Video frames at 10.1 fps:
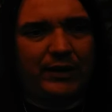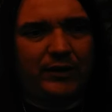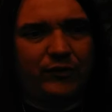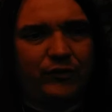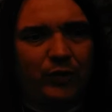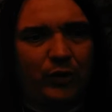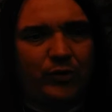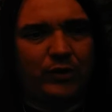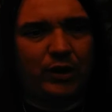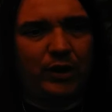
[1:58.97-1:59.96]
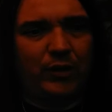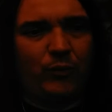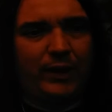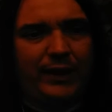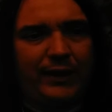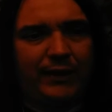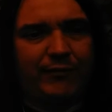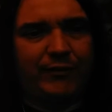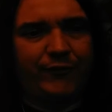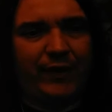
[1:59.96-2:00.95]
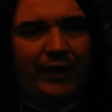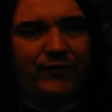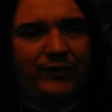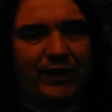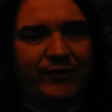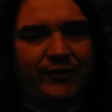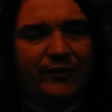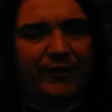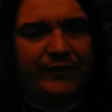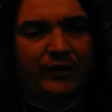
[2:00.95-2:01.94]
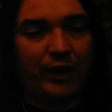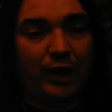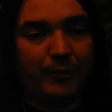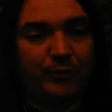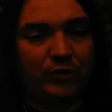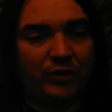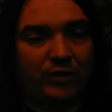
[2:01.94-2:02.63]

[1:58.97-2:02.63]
is told to call 1-800-577-TIPS.